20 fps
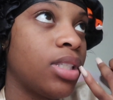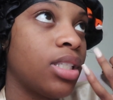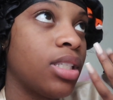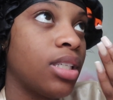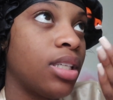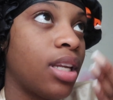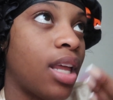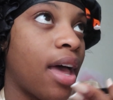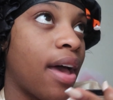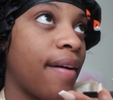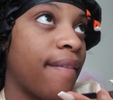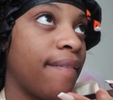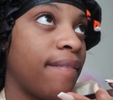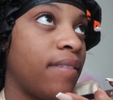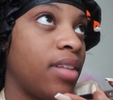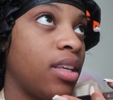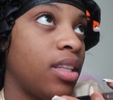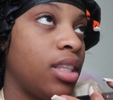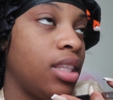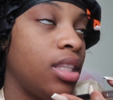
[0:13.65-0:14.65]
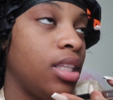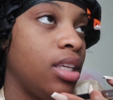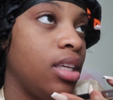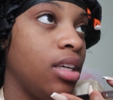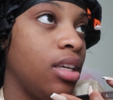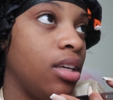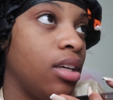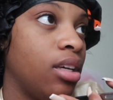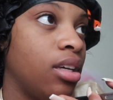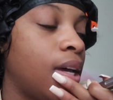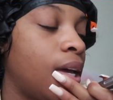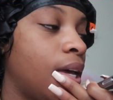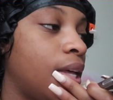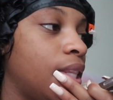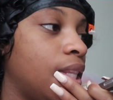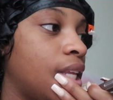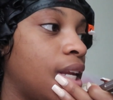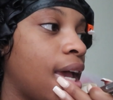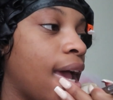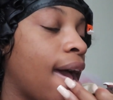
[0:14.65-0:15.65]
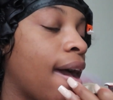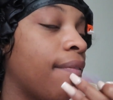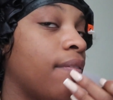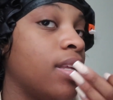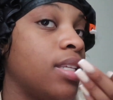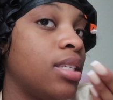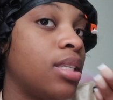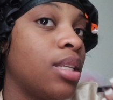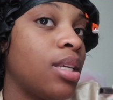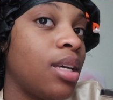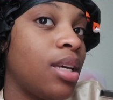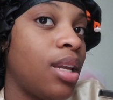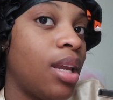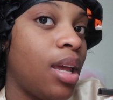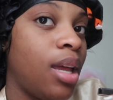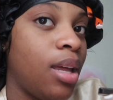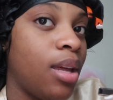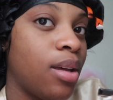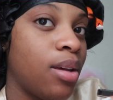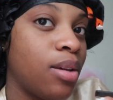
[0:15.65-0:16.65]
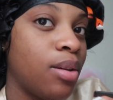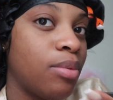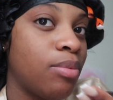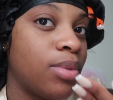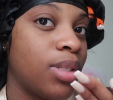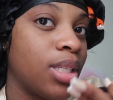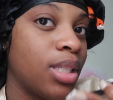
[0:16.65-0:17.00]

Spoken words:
to 9:50, and then I have a 10 a.m.